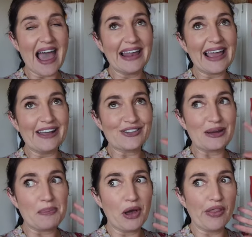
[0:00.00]
and
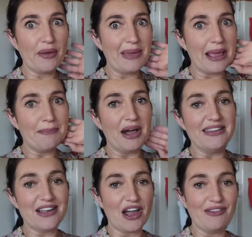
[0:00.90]
actually put them in
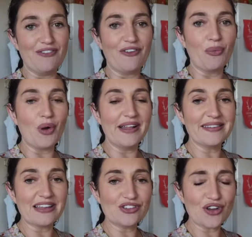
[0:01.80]
my diary for
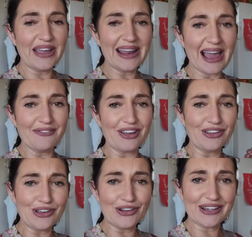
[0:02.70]
once and try and have
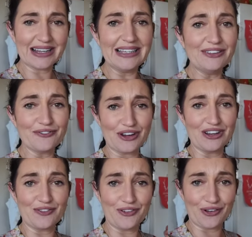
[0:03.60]
a good clean
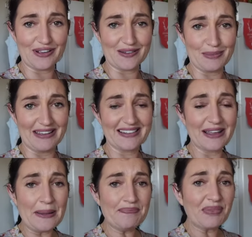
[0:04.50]
fridge for
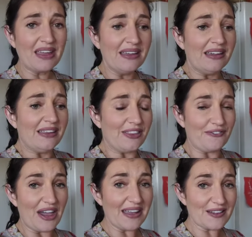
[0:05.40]
Christmas. The
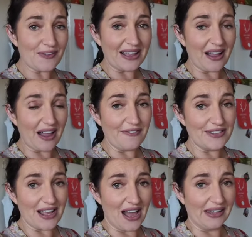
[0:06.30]
first thing
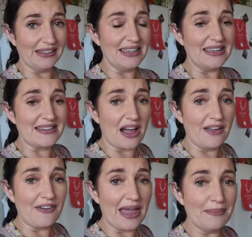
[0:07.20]
I've done is
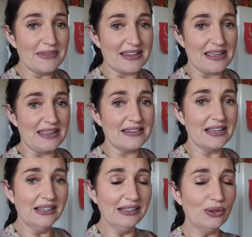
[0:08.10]
I've emptied
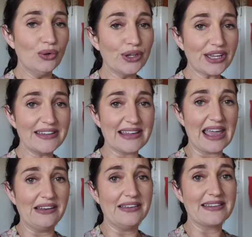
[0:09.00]
all the
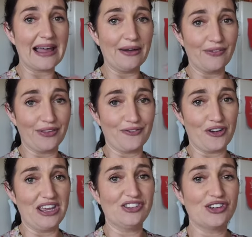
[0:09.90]
containers out of the
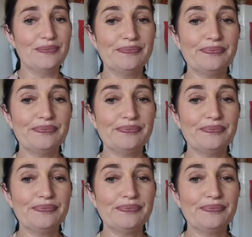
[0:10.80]
fridge.